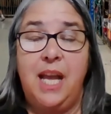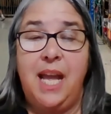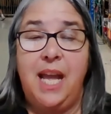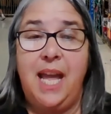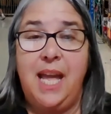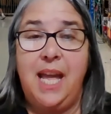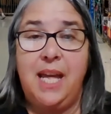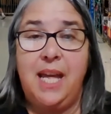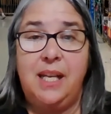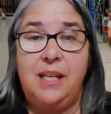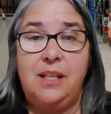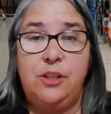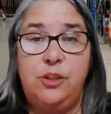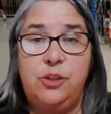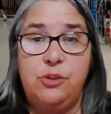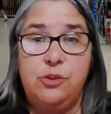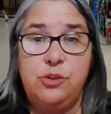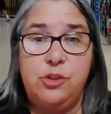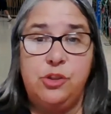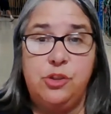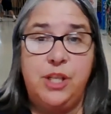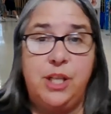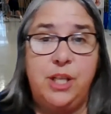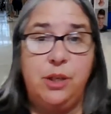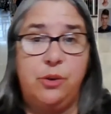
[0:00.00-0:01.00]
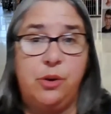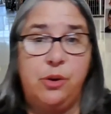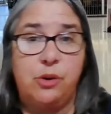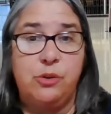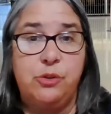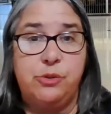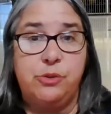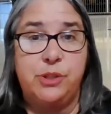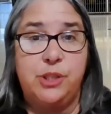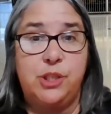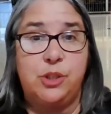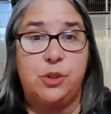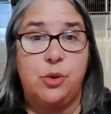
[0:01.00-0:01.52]
And usually in a
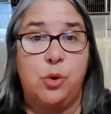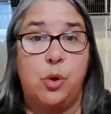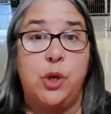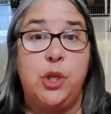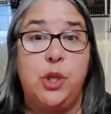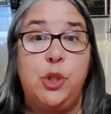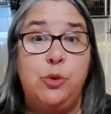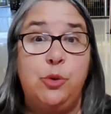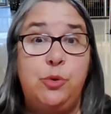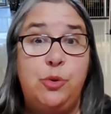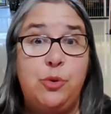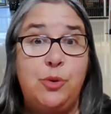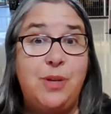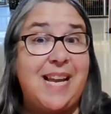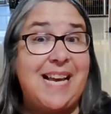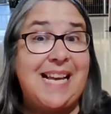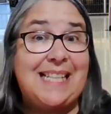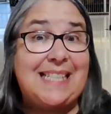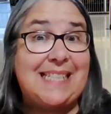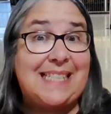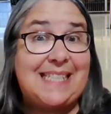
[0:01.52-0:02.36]
grocery store, you do not